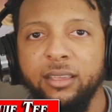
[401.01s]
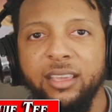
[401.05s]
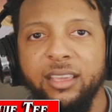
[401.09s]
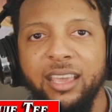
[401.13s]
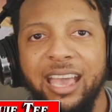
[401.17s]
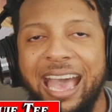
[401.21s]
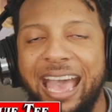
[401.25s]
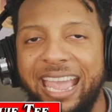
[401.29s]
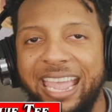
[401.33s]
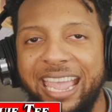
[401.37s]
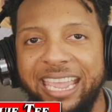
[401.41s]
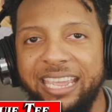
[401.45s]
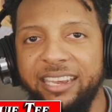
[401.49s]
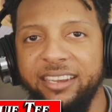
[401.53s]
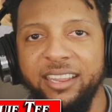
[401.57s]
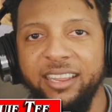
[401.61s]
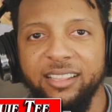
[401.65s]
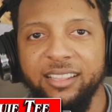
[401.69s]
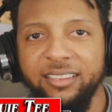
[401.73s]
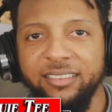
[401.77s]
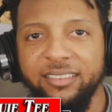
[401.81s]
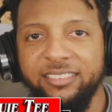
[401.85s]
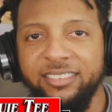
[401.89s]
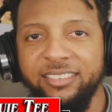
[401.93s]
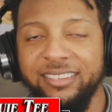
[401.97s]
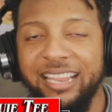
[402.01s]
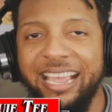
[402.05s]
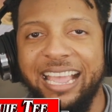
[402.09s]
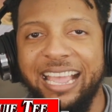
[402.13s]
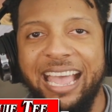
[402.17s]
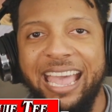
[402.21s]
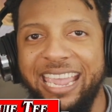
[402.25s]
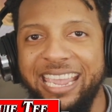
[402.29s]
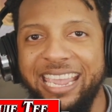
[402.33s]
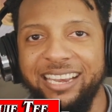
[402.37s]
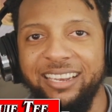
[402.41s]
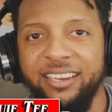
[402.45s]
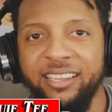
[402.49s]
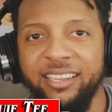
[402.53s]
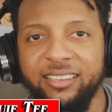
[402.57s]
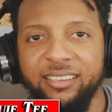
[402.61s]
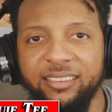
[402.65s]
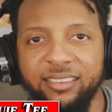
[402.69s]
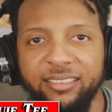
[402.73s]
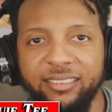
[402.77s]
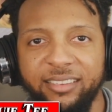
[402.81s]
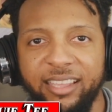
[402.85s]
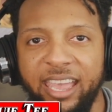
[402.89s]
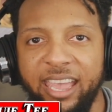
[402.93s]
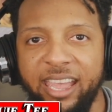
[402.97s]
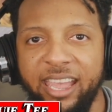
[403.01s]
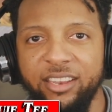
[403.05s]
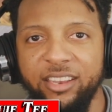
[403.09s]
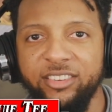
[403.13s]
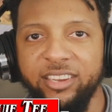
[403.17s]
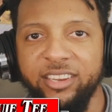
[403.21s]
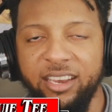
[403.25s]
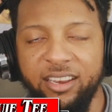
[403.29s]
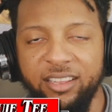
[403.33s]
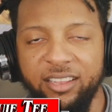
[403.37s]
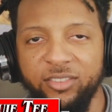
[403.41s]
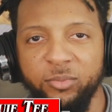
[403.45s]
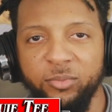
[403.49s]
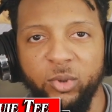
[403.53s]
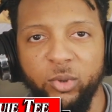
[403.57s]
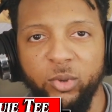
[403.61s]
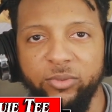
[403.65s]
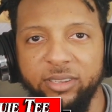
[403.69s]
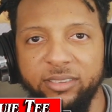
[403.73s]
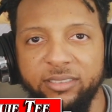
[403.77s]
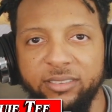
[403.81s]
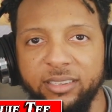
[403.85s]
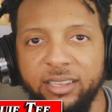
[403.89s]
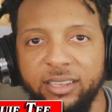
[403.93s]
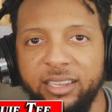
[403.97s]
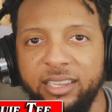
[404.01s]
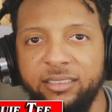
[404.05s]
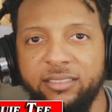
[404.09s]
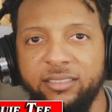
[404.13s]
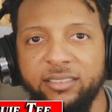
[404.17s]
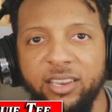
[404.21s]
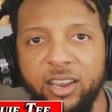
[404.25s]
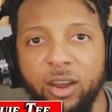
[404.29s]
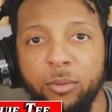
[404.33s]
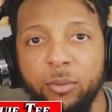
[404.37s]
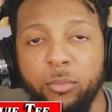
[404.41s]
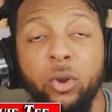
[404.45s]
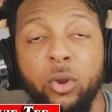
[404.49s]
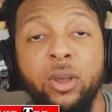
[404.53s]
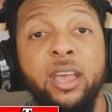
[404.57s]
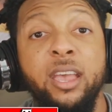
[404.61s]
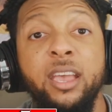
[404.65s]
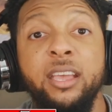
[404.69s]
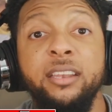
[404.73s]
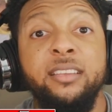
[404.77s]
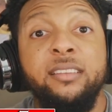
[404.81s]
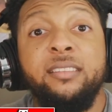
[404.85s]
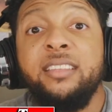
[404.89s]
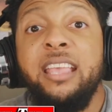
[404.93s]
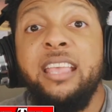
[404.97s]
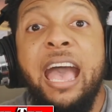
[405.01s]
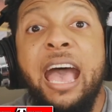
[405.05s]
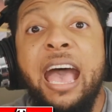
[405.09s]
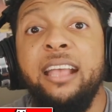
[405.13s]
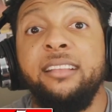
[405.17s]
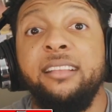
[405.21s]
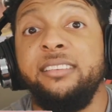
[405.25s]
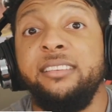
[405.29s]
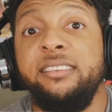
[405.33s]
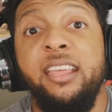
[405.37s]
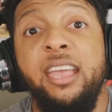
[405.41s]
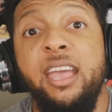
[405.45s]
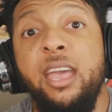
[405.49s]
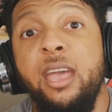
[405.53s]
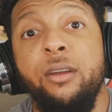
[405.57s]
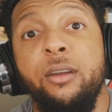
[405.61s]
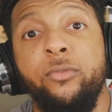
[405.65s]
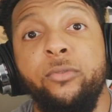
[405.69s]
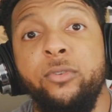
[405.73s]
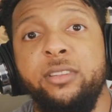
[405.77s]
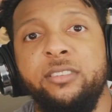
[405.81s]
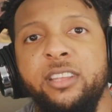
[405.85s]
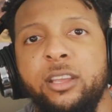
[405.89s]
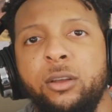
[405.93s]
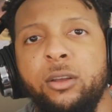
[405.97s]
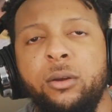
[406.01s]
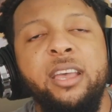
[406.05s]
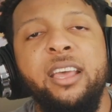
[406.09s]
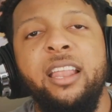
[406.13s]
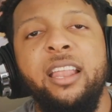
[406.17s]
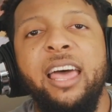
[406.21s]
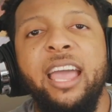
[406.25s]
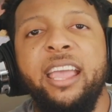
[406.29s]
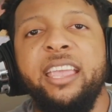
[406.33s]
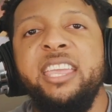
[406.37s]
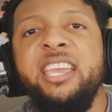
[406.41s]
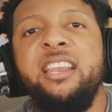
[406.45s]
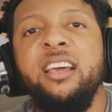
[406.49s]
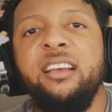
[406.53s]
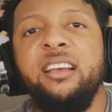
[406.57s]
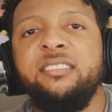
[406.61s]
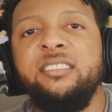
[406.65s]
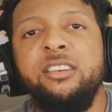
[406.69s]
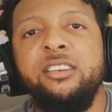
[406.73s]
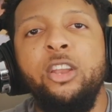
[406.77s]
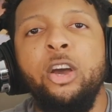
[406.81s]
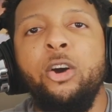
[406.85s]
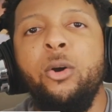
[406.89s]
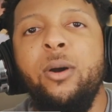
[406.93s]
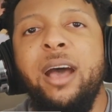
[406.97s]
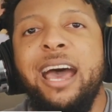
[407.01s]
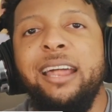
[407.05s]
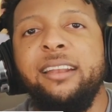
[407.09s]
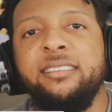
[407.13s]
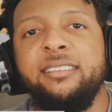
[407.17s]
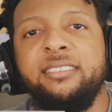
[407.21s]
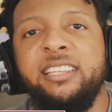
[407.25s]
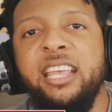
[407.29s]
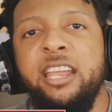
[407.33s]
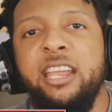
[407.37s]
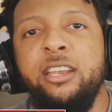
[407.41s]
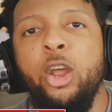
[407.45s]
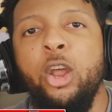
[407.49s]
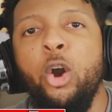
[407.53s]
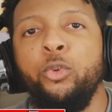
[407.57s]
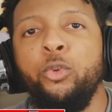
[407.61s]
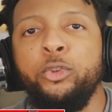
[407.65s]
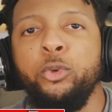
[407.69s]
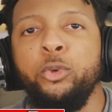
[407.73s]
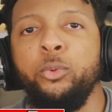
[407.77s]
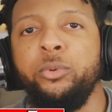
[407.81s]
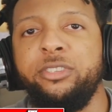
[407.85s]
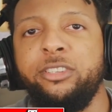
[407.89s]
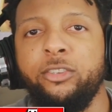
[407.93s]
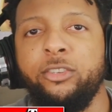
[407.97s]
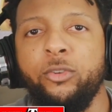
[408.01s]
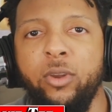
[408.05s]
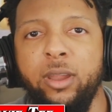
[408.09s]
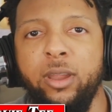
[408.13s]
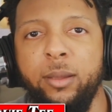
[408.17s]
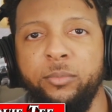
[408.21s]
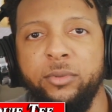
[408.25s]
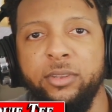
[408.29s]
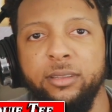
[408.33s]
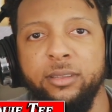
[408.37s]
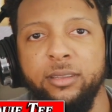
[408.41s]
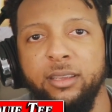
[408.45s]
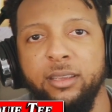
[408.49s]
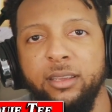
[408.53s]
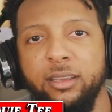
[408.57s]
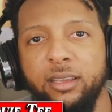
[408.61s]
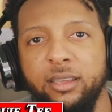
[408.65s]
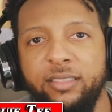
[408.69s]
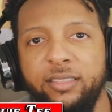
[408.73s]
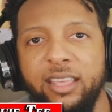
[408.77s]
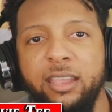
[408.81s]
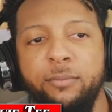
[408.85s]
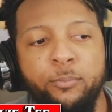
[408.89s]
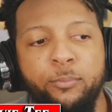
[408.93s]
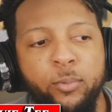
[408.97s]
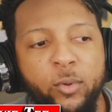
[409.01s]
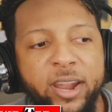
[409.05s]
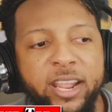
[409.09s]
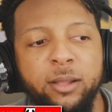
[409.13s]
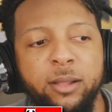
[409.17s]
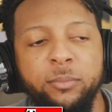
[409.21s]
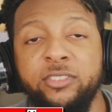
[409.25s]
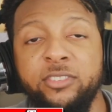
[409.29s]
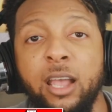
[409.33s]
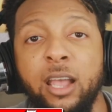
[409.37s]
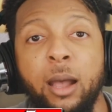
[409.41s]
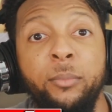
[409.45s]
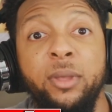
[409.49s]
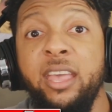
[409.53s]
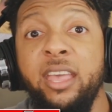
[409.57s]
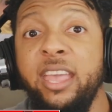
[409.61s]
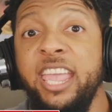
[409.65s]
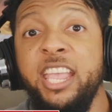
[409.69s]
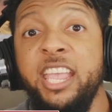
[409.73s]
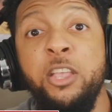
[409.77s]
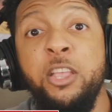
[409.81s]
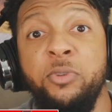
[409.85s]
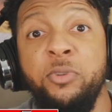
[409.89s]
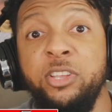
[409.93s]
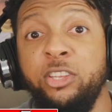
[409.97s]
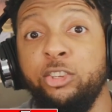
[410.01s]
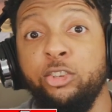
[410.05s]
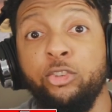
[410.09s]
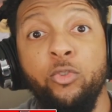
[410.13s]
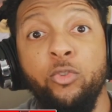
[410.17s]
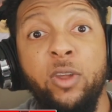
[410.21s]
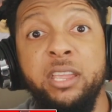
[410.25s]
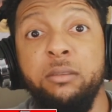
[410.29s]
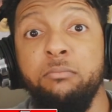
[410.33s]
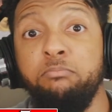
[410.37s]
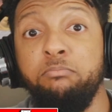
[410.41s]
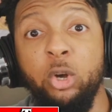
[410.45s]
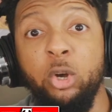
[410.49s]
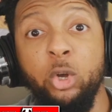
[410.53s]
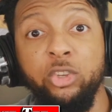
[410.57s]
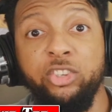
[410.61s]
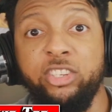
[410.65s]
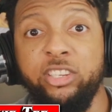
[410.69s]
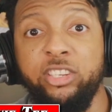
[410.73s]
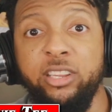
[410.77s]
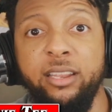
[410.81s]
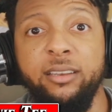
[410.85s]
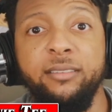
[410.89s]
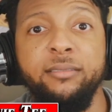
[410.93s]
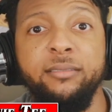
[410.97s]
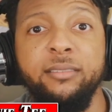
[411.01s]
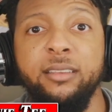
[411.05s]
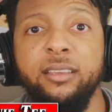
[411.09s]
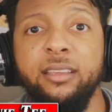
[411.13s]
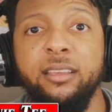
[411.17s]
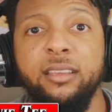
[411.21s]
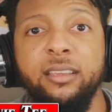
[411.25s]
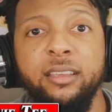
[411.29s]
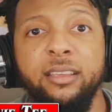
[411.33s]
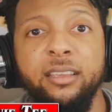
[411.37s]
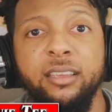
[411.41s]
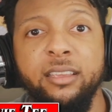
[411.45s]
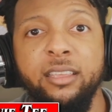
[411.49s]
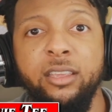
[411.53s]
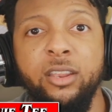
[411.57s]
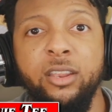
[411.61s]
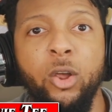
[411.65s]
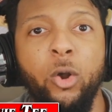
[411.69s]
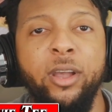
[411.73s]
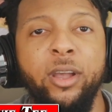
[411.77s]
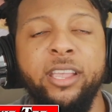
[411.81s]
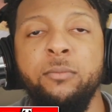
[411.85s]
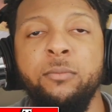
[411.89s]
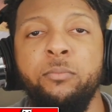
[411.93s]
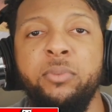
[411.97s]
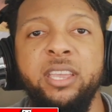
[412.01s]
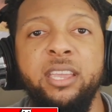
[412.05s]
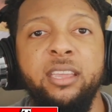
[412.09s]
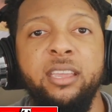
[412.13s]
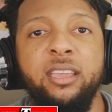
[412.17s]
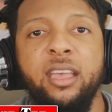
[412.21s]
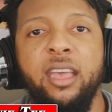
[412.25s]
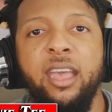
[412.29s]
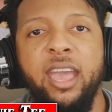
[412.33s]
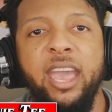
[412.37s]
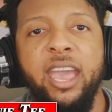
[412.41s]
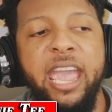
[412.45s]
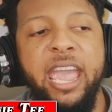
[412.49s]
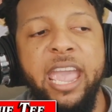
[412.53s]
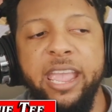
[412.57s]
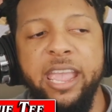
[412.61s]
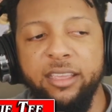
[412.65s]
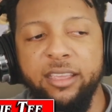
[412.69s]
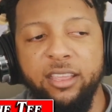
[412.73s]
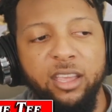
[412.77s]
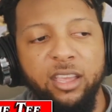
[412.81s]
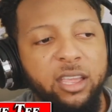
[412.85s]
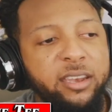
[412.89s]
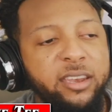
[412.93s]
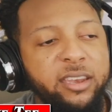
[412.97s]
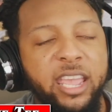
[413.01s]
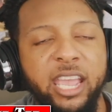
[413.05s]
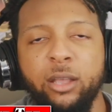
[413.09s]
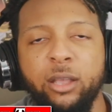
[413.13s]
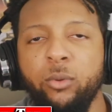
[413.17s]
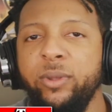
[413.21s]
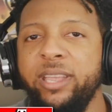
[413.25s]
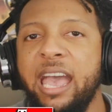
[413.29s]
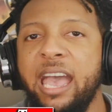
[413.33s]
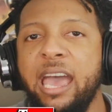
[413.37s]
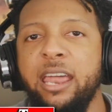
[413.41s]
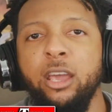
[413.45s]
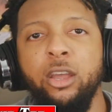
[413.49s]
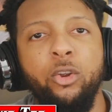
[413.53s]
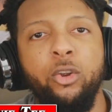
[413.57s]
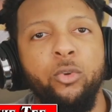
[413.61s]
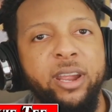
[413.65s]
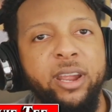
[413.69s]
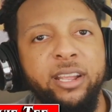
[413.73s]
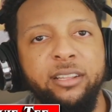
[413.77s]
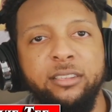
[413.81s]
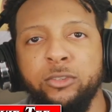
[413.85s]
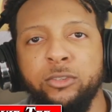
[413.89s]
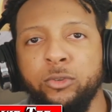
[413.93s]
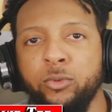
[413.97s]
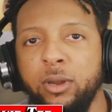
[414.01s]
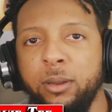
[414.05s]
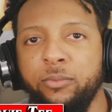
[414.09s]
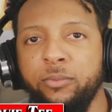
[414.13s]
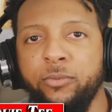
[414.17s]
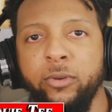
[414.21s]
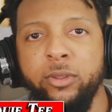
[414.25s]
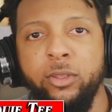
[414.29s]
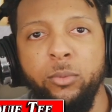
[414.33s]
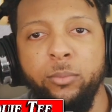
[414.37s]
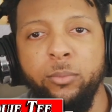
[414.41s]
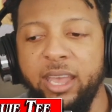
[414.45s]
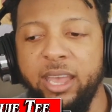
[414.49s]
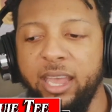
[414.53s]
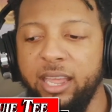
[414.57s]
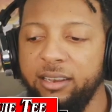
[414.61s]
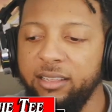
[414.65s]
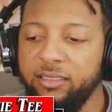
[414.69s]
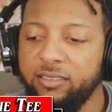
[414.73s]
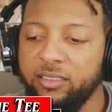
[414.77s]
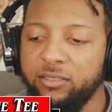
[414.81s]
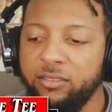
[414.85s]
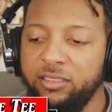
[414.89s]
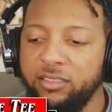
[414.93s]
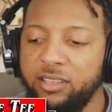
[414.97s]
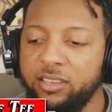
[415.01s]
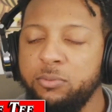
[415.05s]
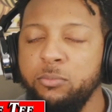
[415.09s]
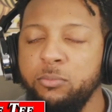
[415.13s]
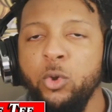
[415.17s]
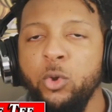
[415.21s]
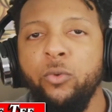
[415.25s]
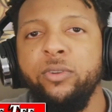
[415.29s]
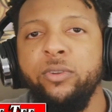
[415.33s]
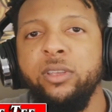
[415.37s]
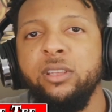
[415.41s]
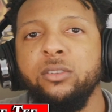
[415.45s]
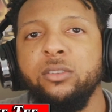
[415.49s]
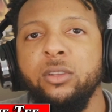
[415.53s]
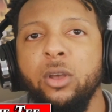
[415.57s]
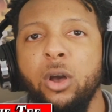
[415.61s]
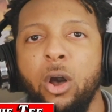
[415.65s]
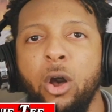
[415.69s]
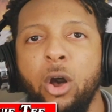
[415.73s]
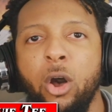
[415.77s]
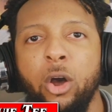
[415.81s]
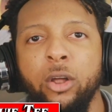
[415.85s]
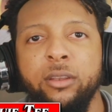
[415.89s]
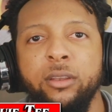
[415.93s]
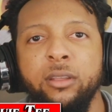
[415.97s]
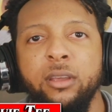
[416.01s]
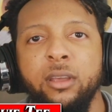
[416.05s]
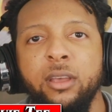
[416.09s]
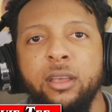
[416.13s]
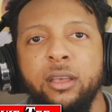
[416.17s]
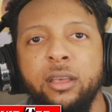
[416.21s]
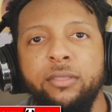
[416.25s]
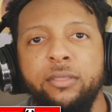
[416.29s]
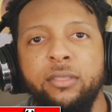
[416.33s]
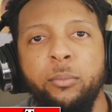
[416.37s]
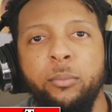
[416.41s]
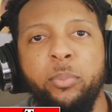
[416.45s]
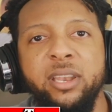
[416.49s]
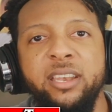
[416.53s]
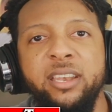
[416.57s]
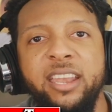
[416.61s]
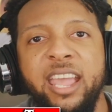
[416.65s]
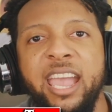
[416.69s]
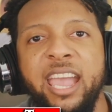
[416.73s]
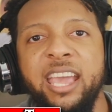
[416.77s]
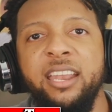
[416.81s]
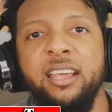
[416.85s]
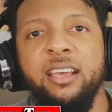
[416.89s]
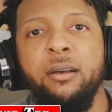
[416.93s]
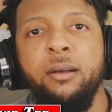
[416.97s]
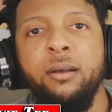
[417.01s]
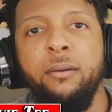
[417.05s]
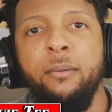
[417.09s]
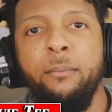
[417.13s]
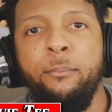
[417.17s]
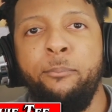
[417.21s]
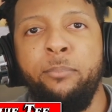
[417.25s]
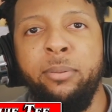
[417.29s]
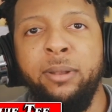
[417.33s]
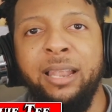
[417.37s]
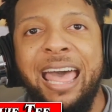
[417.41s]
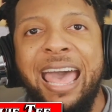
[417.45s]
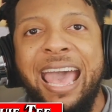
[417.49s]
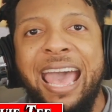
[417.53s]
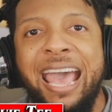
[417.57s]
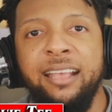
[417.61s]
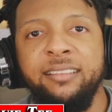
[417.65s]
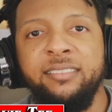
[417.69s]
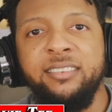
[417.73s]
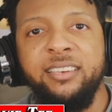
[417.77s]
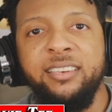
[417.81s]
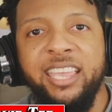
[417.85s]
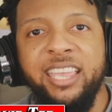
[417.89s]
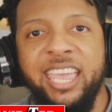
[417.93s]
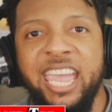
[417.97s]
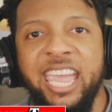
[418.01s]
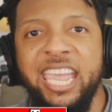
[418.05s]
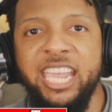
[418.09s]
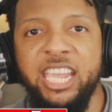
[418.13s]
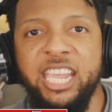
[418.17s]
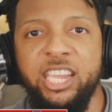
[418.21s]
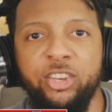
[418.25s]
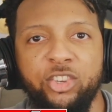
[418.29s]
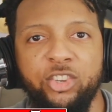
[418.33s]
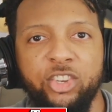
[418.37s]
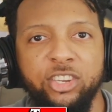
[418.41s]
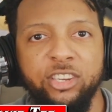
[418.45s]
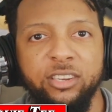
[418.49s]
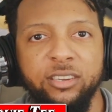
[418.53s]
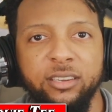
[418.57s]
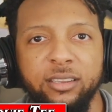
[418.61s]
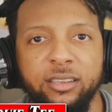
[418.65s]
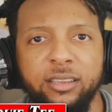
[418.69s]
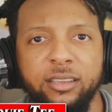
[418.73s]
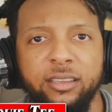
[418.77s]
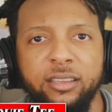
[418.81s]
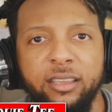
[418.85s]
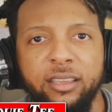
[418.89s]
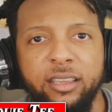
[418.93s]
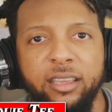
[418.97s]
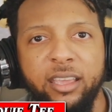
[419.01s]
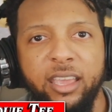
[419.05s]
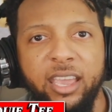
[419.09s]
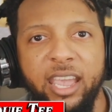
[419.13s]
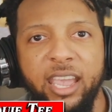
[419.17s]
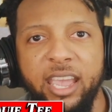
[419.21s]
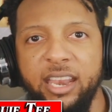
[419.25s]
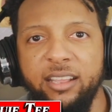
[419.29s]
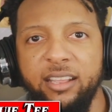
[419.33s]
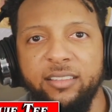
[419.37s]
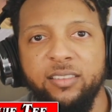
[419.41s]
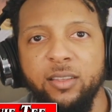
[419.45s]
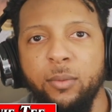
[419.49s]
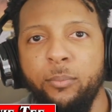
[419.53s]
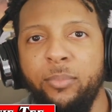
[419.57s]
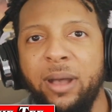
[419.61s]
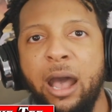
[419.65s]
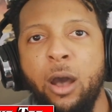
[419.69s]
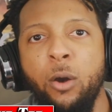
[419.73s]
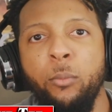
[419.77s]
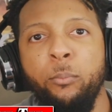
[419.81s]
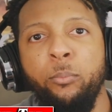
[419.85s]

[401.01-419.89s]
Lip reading: I hate Nicolas. She's like, I hate Nicolas Cage and his movies. He's terrible. This guy is in every single, like, he doesn't know how to say no to a script. They bring him some. It could be straight bullshit. You know, it could be, hey, Nick, we got a great script for you, man. This movie is called The Banana Blast Cage, and it's about